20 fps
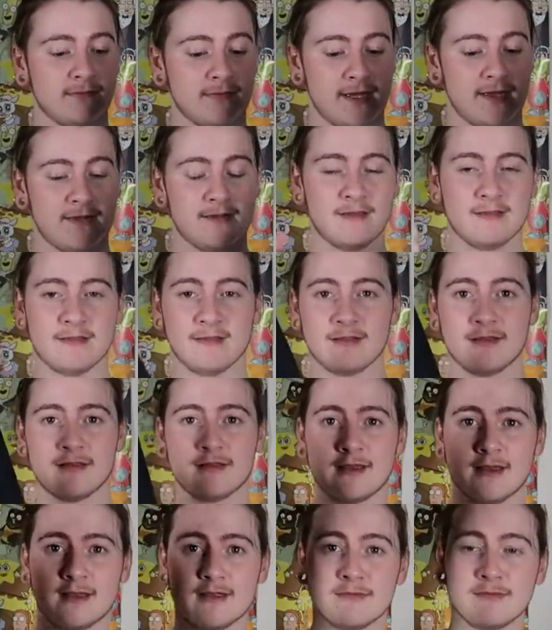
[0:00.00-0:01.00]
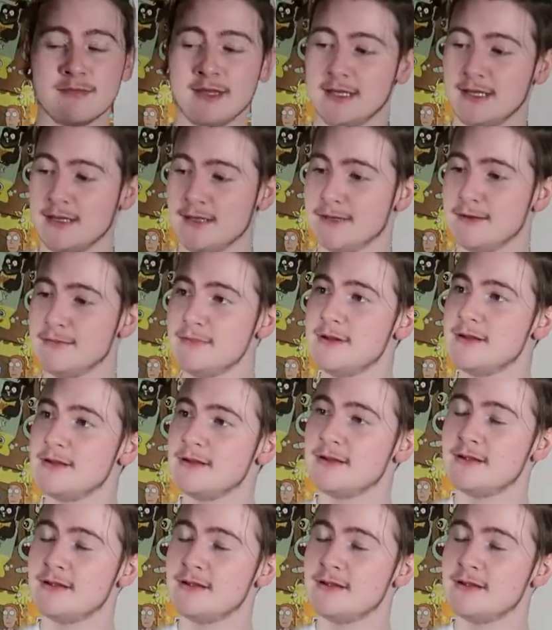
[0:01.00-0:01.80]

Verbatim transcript: and this is a size medium.